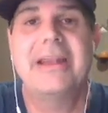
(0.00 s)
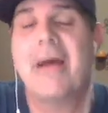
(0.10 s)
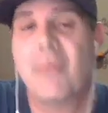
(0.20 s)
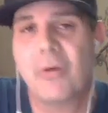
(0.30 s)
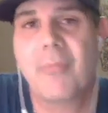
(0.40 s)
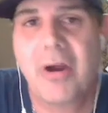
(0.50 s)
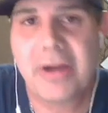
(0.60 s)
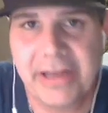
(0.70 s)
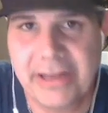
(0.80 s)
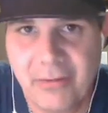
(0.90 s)
than network
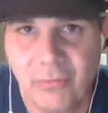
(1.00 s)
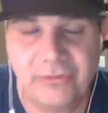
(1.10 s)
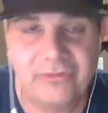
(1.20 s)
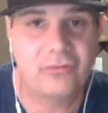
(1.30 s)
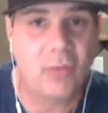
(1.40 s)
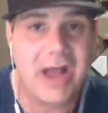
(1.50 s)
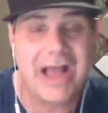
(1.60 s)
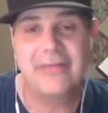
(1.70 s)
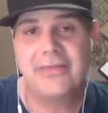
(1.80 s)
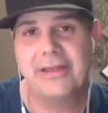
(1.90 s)
marketing, which is
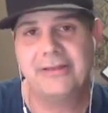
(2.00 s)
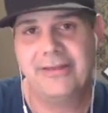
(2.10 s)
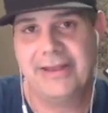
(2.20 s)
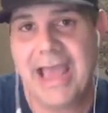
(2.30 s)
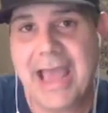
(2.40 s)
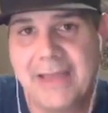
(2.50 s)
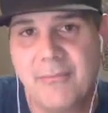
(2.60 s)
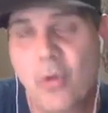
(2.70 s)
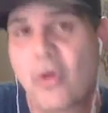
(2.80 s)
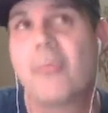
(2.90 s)
why I think
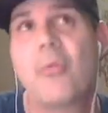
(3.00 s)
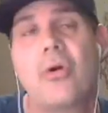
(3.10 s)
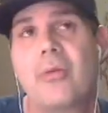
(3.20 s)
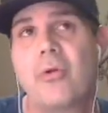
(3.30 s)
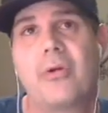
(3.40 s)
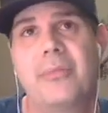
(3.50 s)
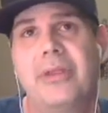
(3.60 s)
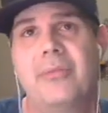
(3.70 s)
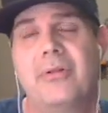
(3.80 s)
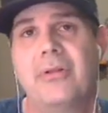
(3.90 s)
today more and more
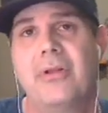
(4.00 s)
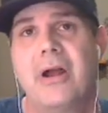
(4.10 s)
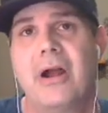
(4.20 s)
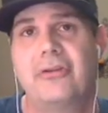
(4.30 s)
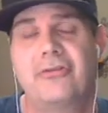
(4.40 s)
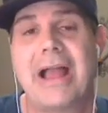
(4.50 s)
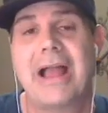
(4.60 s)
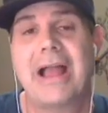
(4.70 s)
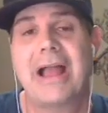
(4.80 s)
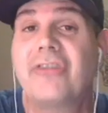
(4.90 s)
people are
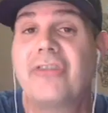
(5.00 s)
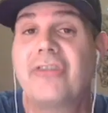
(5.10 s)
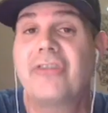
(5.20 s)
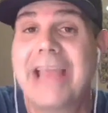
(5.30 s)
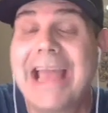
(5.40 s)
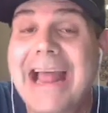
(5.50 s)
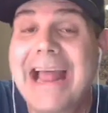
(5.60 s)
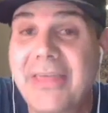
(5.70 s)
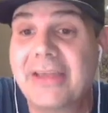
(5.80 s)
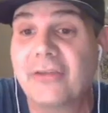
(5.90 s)
attracted to it, which
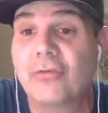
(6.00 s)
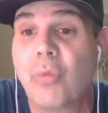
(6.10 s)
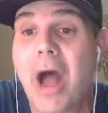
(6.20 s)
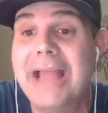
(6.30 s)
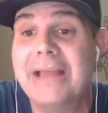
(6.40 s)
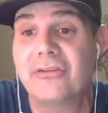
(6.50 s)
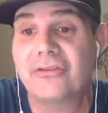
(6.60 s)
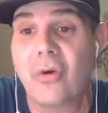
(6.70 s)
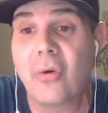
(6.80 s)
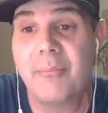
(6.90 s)
again, I think is why
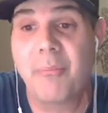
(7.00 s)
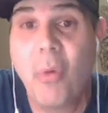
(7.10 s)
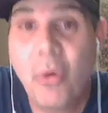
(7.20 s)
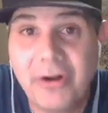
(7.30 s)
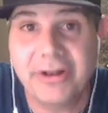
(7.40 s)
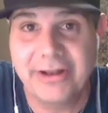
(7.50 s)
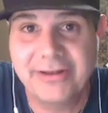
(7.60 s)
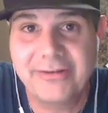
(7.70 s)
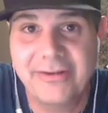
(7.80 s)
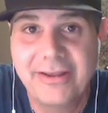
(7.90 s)
it's so
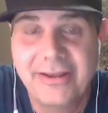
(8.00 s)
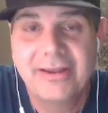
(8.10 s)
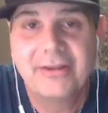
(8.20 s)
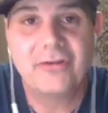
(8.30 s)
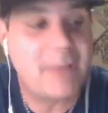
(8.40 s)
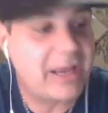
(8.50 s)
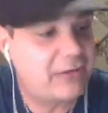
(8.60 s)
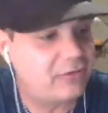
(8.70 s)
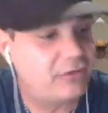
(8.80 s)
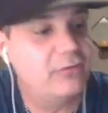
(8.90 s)
important to
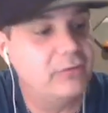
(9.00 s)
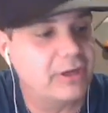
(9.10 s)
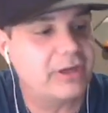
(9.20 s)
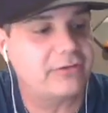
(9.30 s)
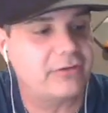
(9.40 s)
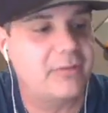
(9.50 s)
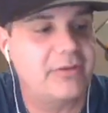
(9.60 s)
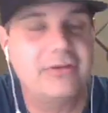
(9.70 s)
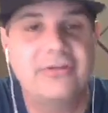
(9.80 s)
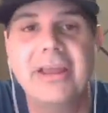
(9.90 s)
make sure you look at
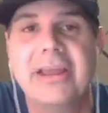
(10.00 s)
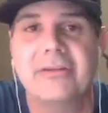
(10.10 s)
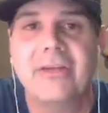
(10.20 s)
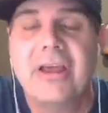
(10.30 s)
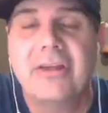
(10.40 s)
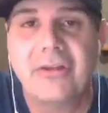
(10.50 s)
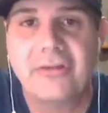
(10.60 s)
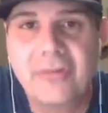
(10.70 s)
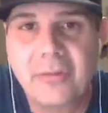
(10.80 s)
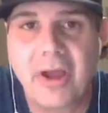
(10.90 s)
some of these things.
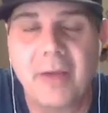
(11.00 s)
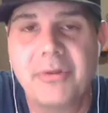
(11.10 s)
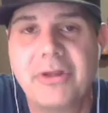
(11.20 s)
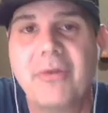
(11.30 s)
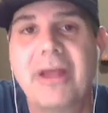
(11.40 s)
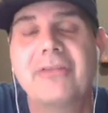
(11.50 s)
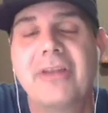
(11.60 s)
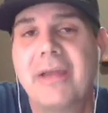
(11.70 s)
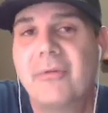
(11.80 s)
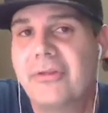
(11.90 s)
Does the company
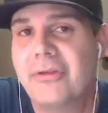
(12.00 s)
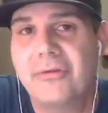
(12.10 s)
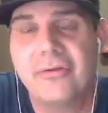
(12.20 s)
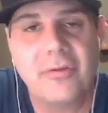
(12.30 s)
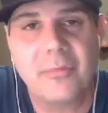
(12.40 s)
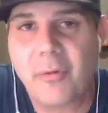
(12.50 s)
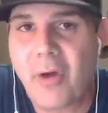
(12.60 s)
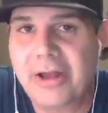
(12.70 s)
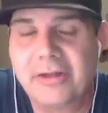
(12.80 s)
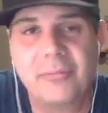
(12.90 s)
resonate with you? Do their
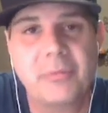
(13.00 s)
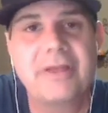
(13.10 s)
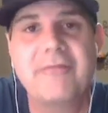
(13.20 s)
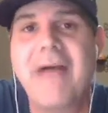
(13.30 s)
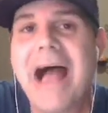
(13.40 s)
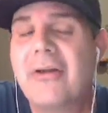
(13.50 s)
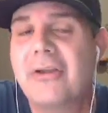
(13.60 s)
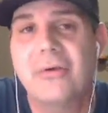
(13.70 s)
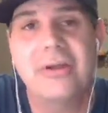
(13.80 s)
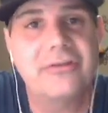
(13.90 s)
products bring
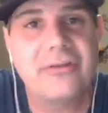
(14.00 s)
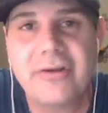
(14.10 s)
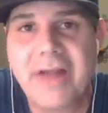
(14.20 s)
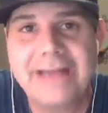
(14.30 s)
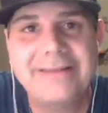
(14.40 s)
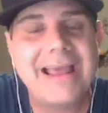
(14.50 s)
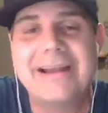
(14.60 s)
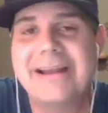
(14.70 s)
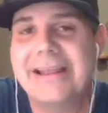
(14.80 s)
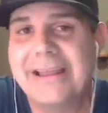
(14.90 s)
value? Is there an
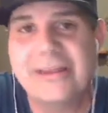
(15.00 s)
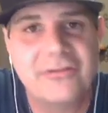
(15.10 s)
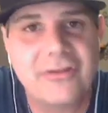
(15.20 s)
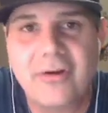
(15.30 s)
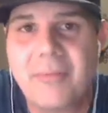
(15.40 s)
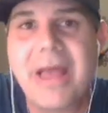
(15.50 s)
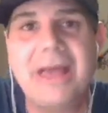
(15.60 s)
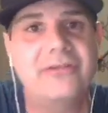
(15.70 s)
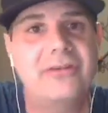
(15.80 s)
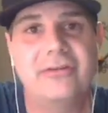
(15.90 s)
identity? Is there a
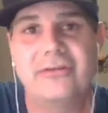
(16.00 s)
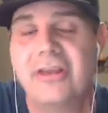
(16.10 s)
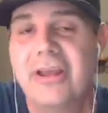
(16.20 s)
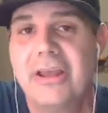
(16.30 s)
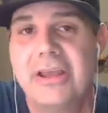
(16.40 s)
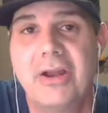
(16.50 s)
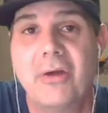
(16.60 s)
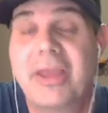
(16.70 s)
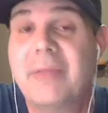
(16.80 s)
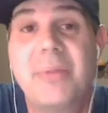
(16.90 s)
message?
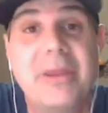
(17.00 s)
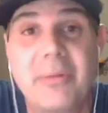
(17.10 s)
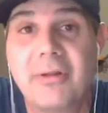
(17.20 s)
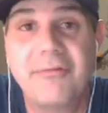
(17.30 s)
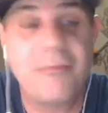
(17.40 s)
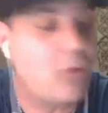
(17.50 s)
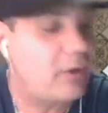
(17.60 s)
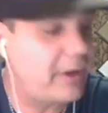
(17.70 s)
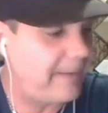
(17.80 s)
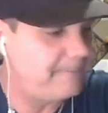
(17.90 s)
Can people
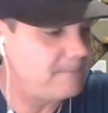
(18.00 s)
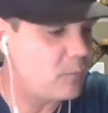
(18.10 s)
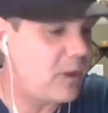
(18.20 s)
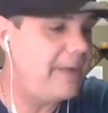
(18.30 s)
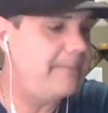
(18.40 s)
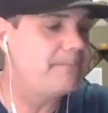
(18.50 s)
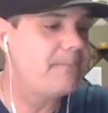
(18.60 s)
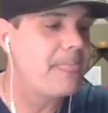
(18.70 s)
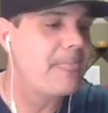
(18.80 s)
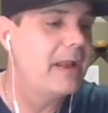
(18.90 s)
afford it, right?
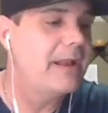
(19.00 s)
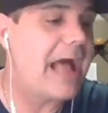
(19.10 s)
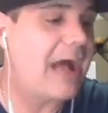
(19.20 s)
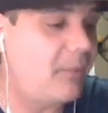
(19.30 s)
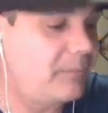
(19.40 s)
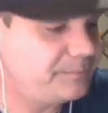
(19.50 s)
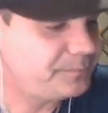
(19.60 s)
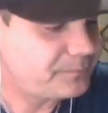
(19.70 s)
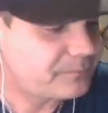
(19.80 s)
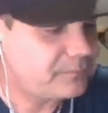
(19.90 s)
Now,
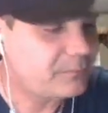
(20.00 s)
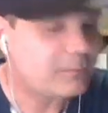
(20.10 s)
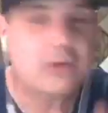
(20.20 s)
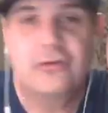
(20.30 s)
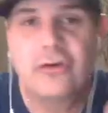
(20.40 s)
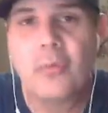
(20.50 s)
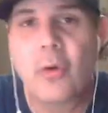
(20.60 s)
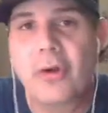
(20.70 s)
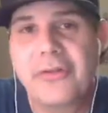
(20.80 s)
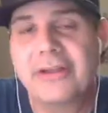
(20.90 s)

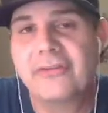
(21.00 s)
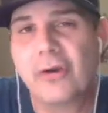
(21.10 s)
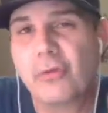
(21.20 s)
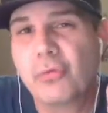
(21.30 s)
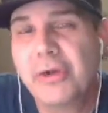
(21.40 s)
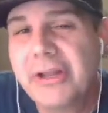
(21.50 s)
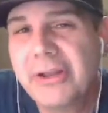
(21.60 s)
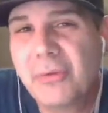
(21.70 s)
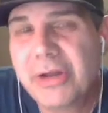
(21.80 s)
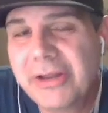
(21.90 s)
two more things are
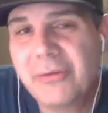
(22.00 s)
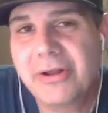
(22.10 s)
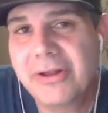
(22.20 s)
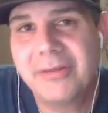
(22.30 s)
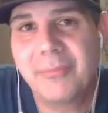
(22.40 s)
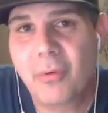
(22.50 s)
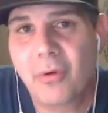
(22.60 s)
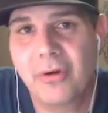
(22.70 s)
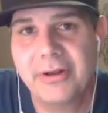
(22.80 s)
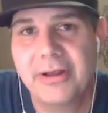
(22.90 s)
really, really, really
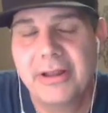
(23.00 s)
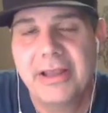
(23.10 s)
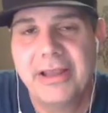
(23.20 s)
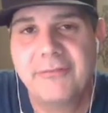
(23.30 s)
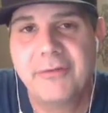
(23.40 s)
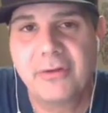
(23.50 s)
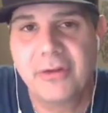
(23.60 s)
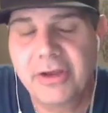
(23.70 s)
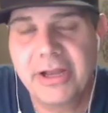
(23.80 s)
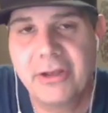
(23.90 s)
important if
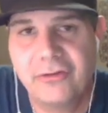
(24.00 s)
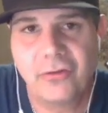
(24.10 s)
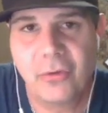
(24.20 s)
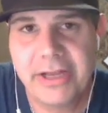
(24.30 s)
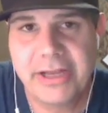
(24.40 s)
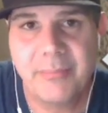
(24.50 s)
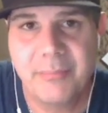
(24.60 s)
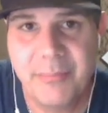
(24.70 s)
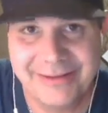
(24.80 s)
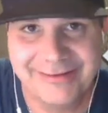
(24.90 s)
you're looking at joining
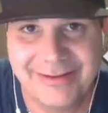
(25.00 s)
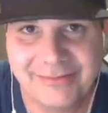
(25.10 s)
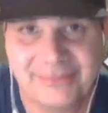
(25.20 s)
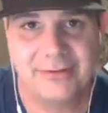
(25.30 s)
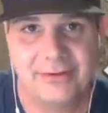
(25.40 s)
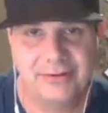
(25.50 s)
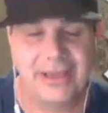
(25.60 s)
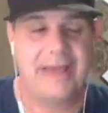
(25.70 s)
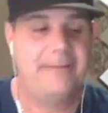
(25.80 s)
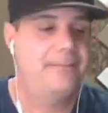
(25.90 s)
a business,
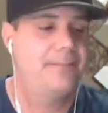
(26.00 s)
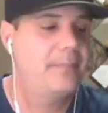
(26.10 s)
okay?